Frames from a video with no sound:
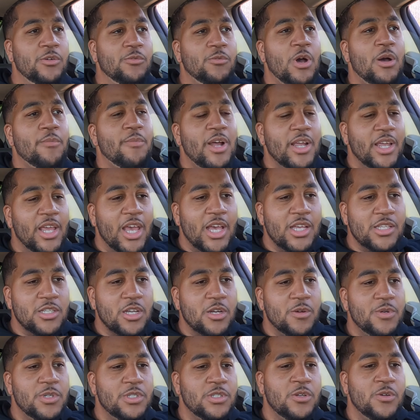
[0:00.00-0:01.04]
Why my gas
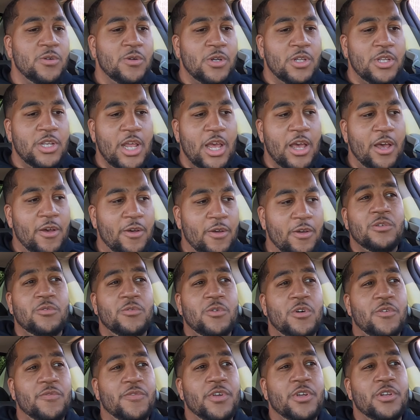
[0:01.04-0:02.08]
always going down?
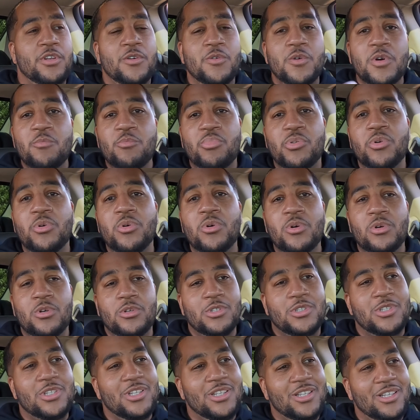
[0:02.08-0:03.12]
Well, if you're doing
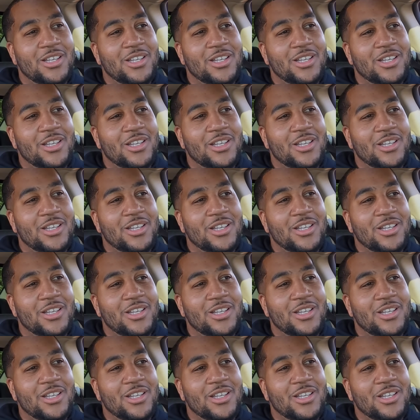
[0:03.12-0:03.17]
pulls,